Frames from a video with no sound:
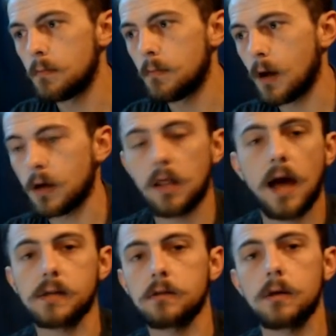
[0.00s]
my
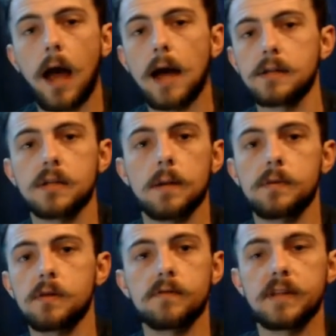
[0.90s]
classical
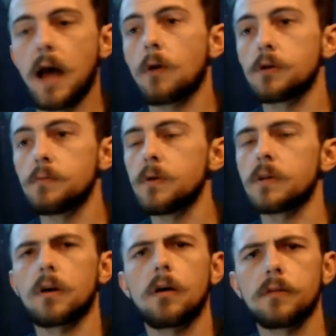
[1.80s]
concepts of sound and
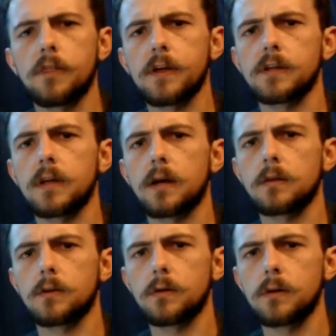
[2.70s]
music, all the things that I
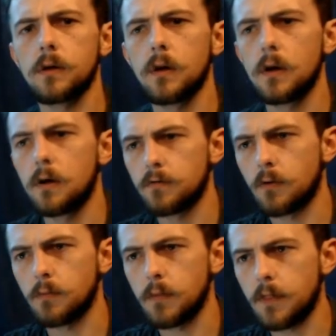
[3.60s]
learned
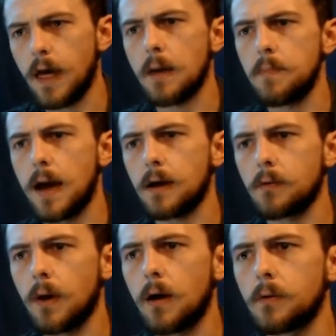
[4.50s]
from that
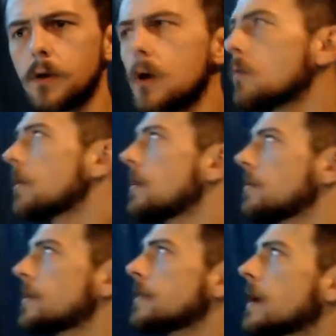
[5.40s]
background with
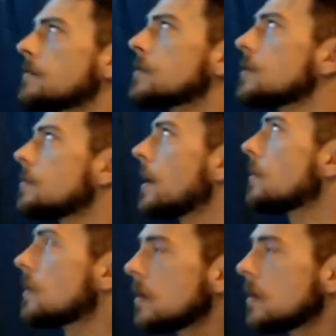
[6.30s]
everything that I've learned about